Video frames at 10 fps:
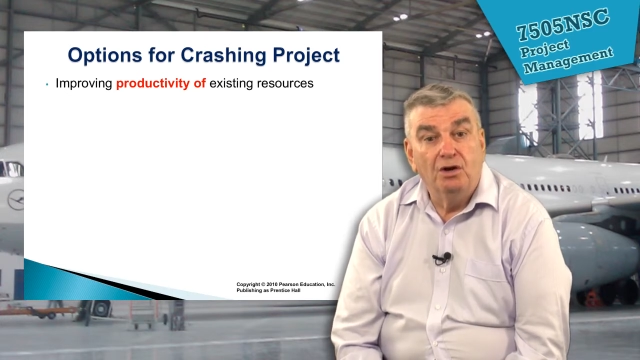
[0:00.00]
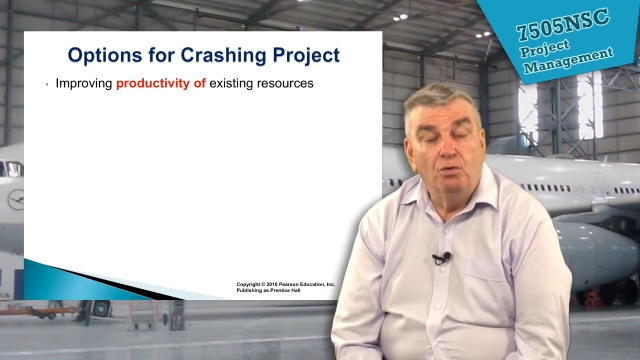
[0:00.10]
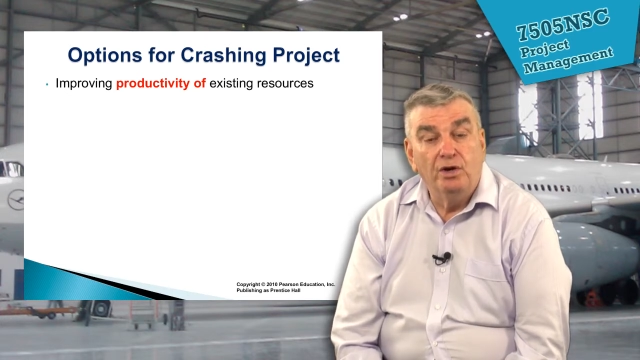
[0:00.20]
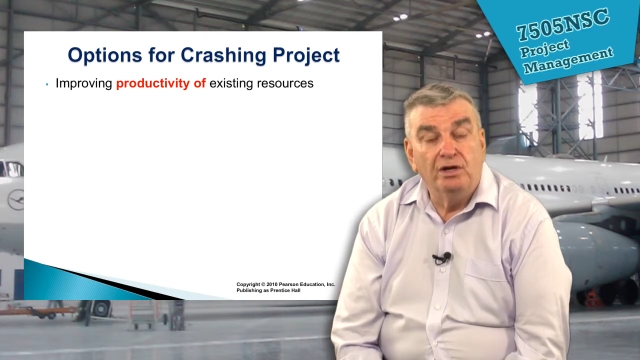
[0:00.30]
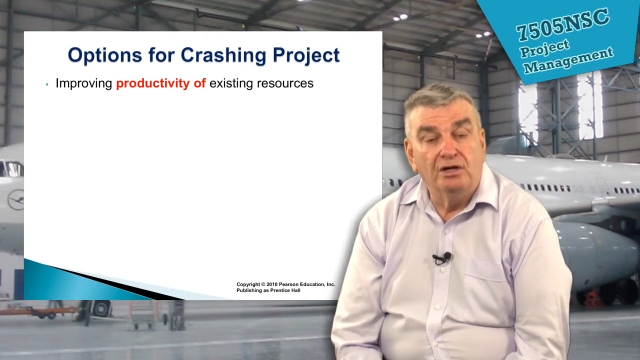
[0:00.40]

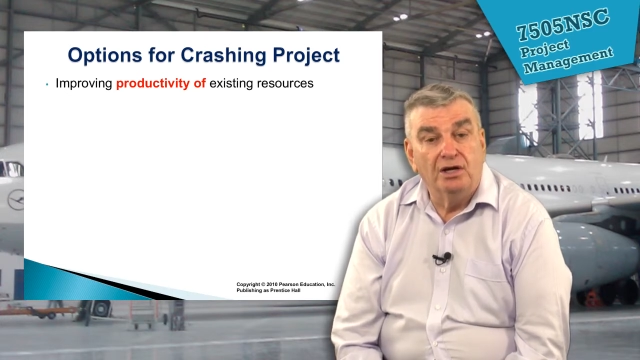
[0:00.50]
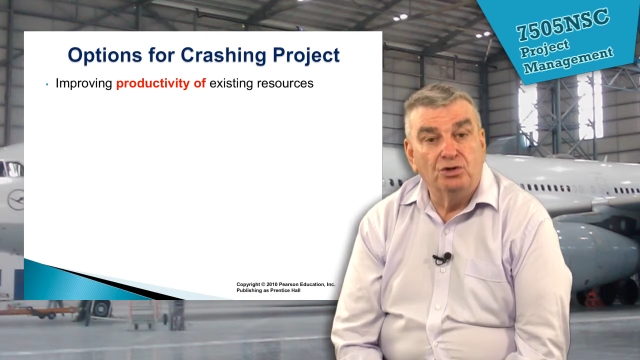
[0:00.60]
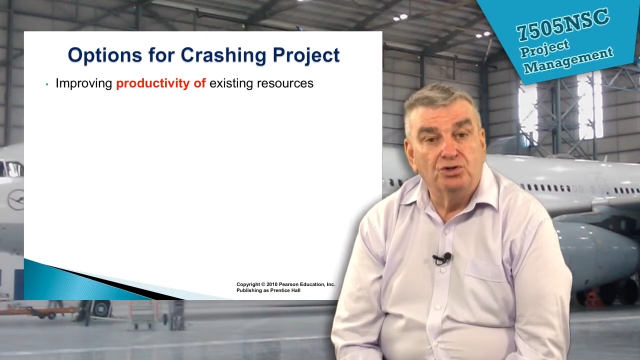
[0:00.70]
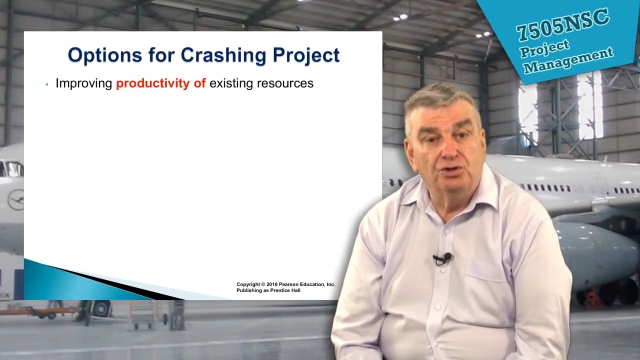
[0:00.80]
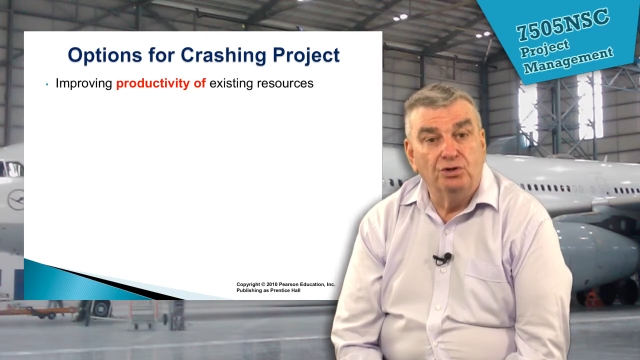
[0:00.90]
We can get a
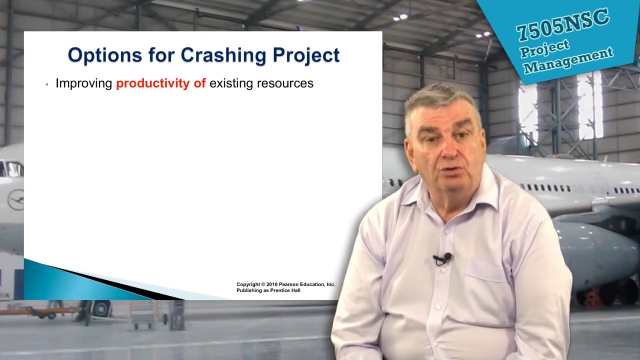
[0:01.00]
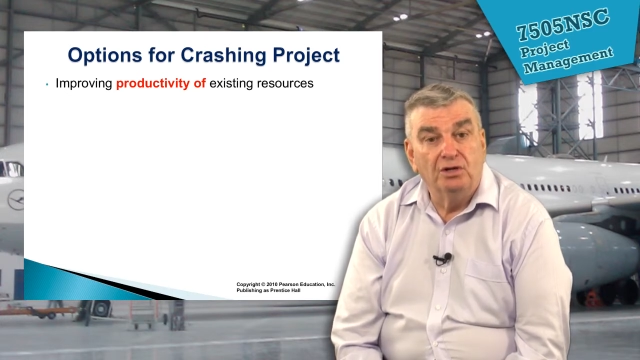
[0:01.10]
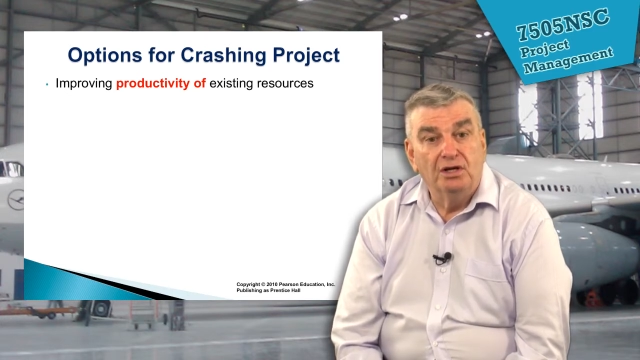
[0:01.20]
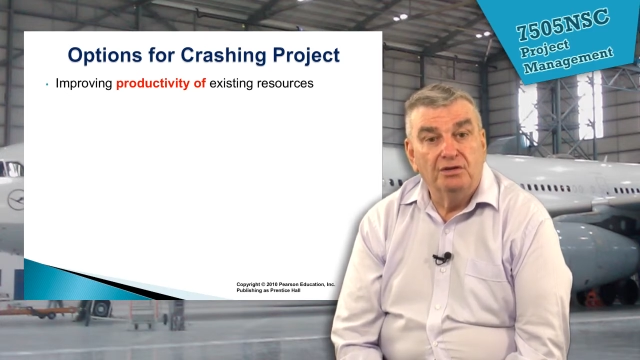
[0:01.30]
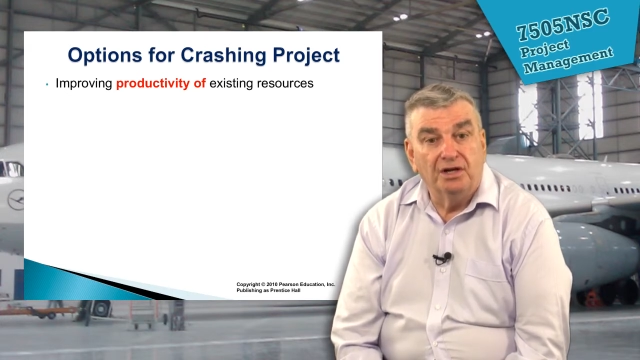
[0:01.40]
tool
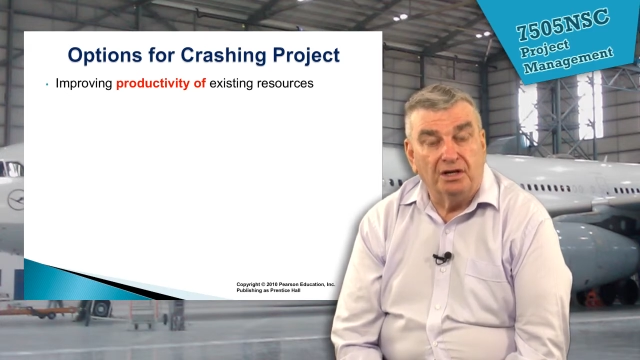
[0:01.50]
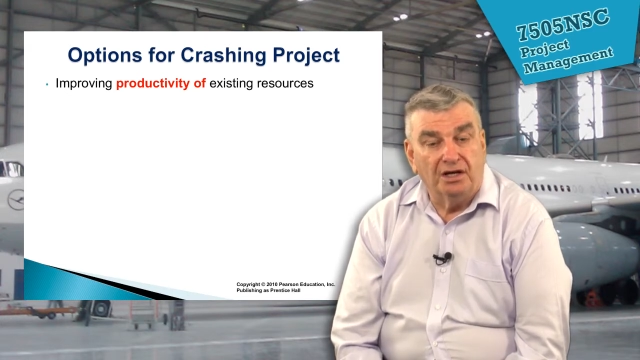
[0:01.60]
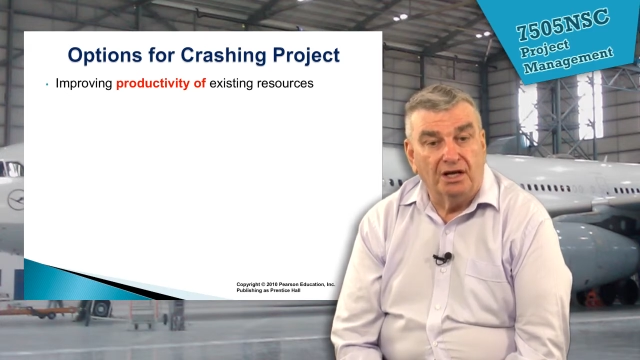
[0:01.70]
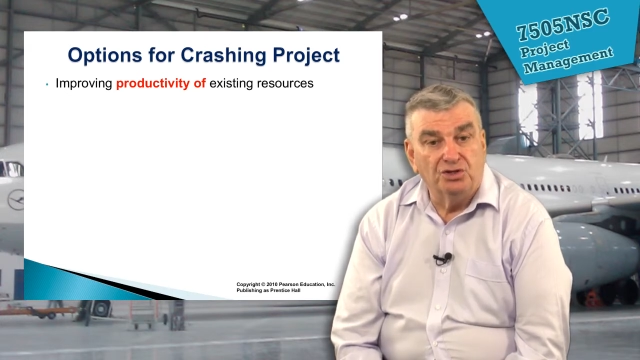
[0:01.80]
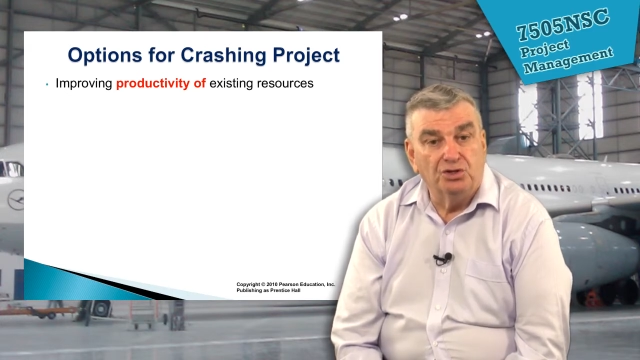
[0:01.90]
that
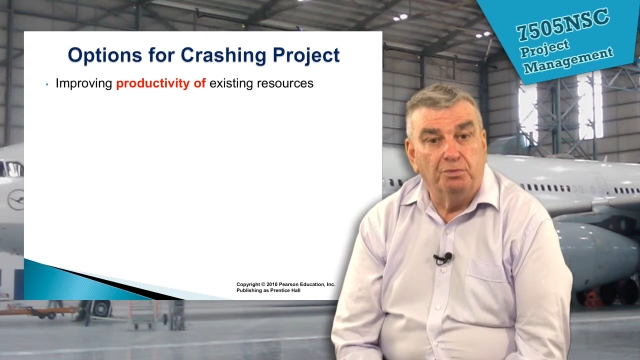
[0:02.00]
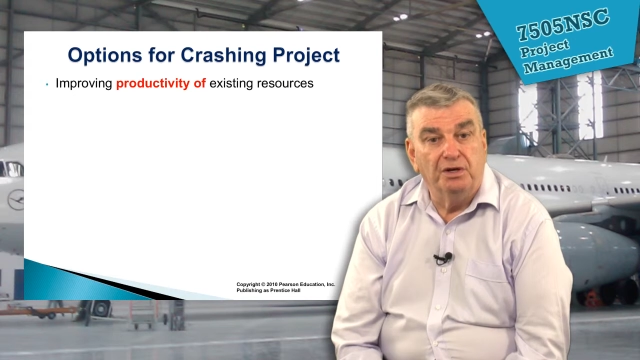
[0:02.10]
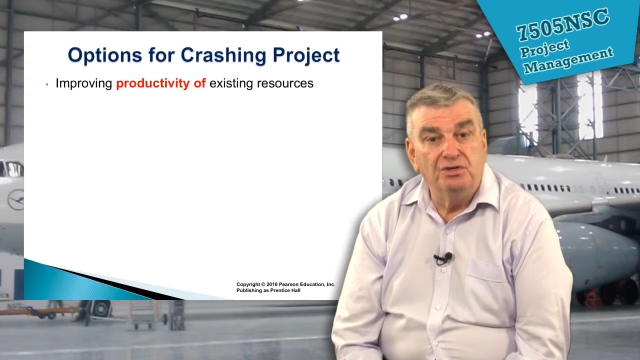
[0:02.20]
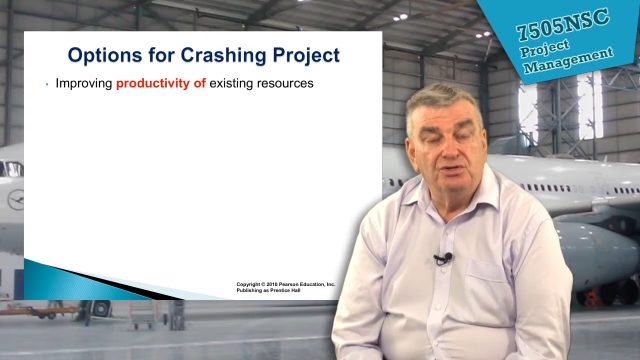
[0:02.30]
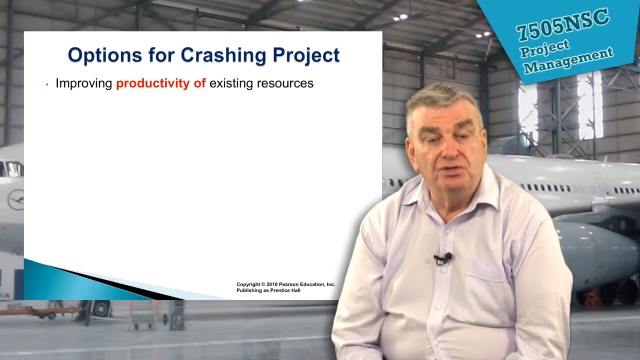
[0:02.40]
cuts the
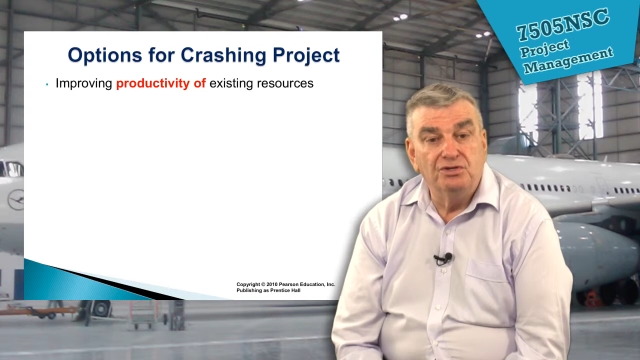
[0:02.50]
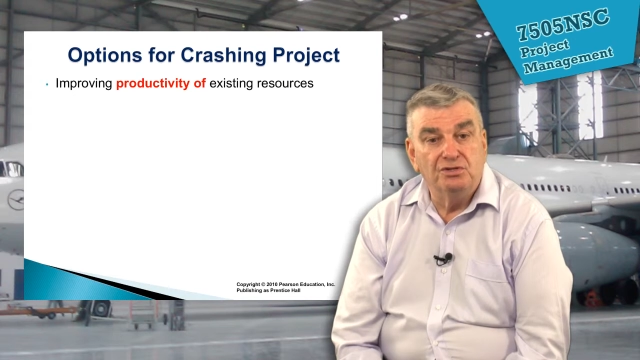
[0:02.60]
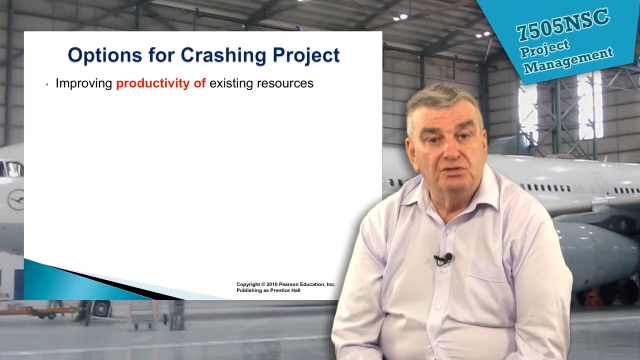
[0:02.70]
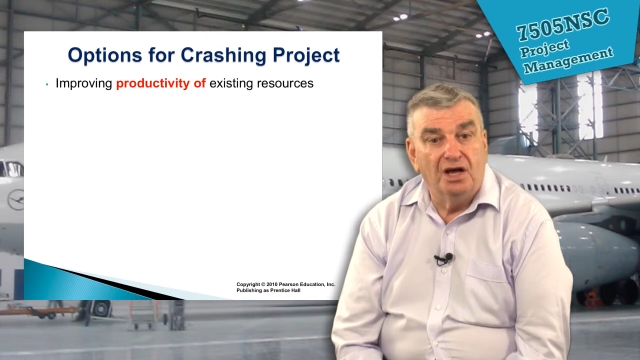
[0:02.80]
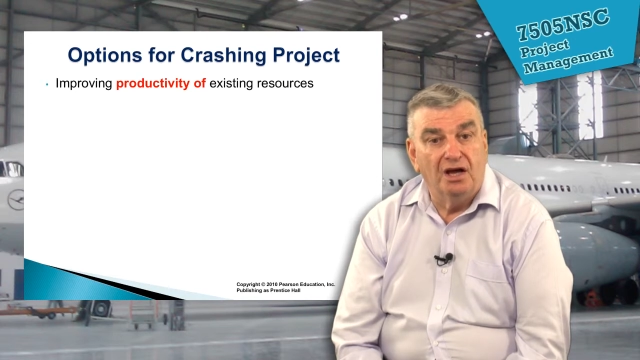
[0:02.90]

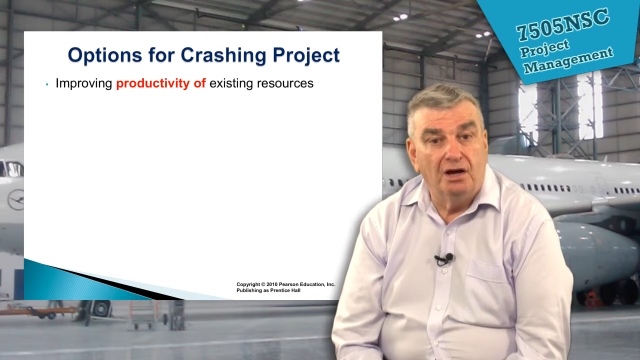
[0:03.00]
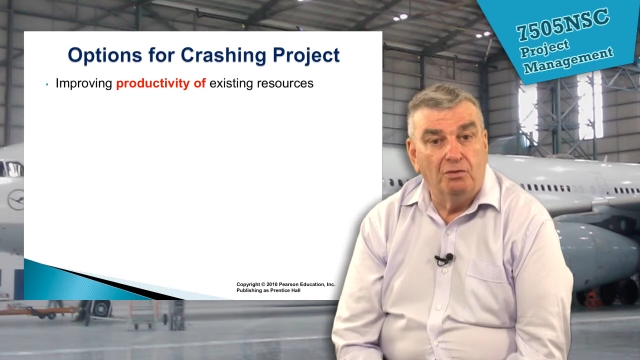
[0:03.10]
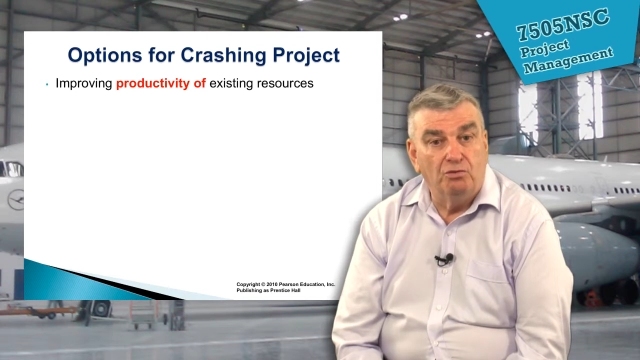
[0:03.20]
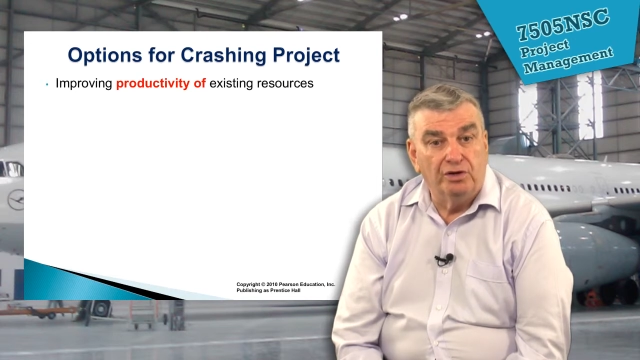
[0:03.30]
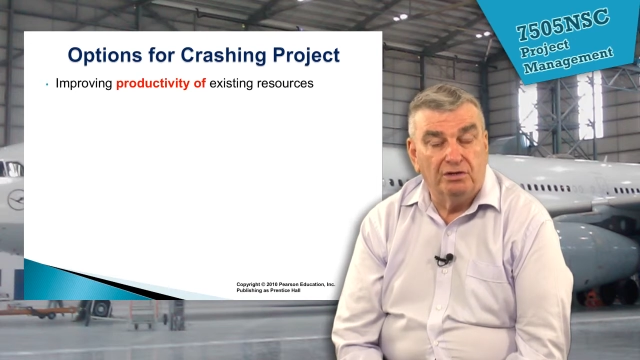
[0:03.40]
pieces
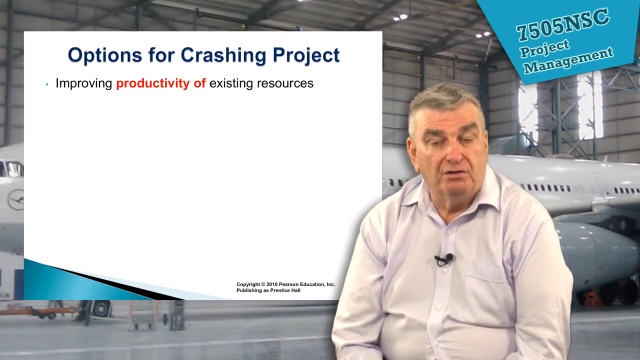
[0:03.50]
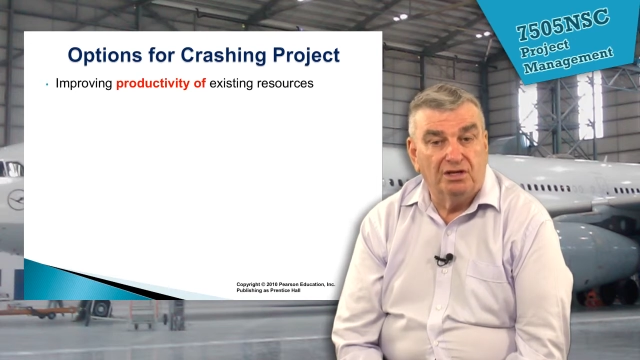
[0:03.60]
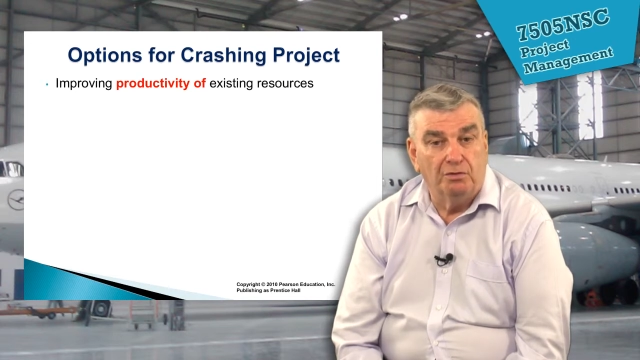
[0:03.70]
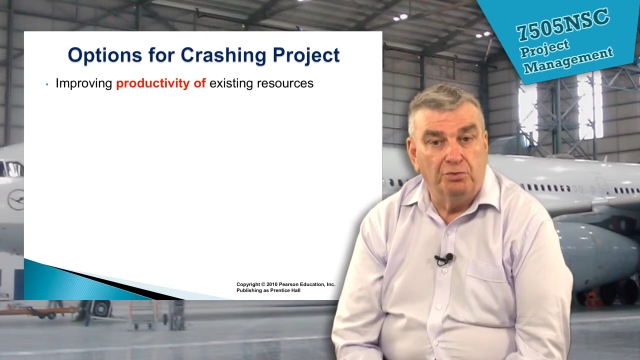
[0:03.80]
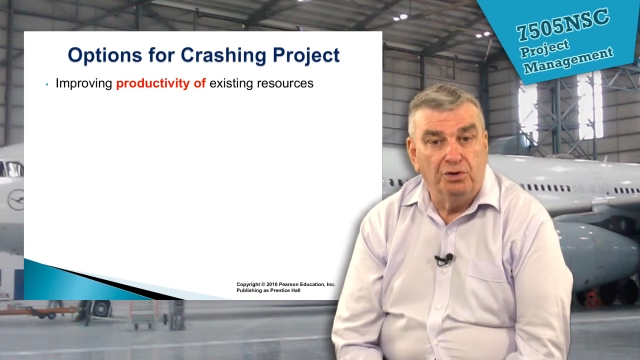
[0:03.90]
with
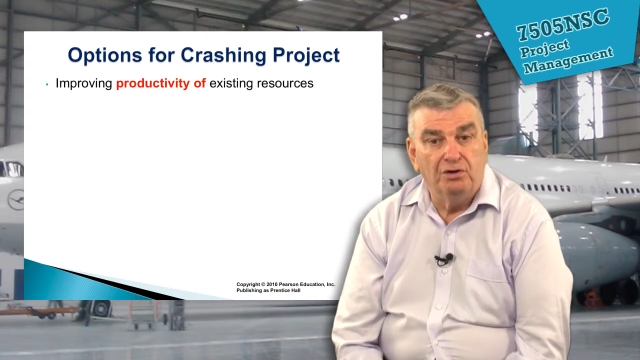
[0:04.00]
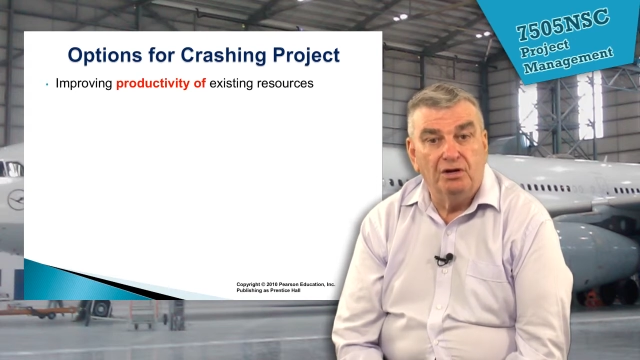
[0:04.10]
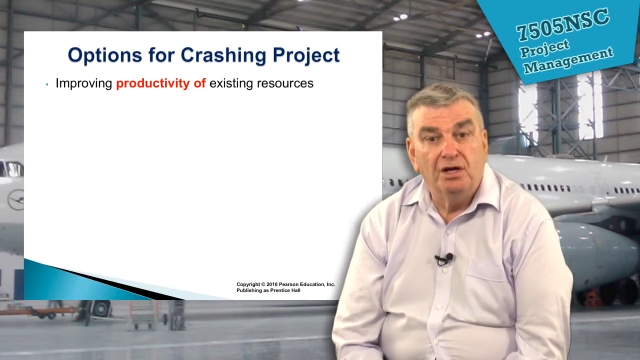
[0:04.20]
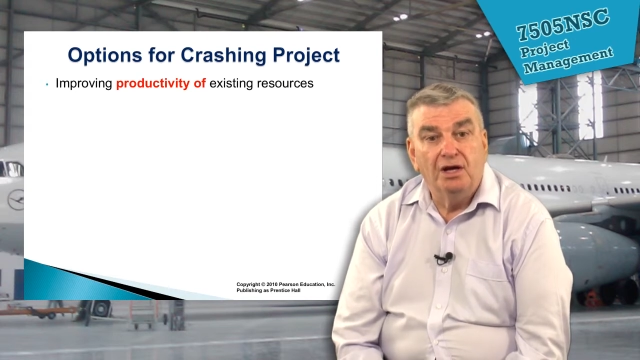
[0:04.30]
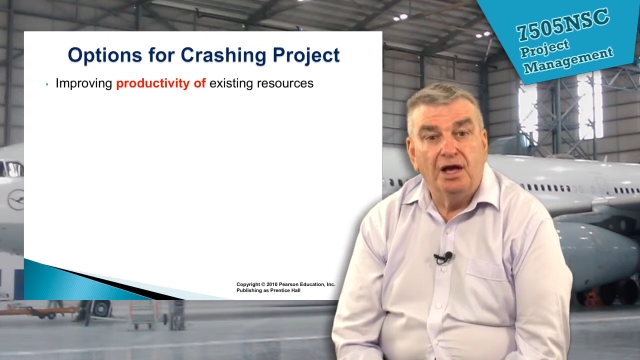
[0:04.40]
computer,